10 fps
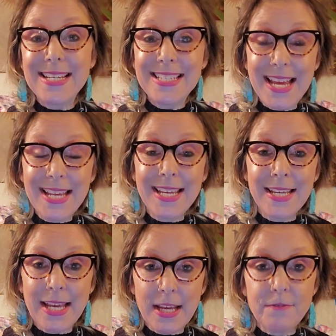
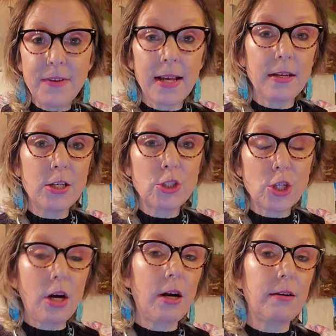taking
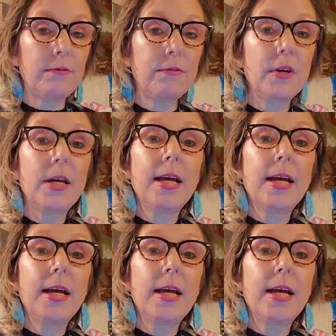advantage of,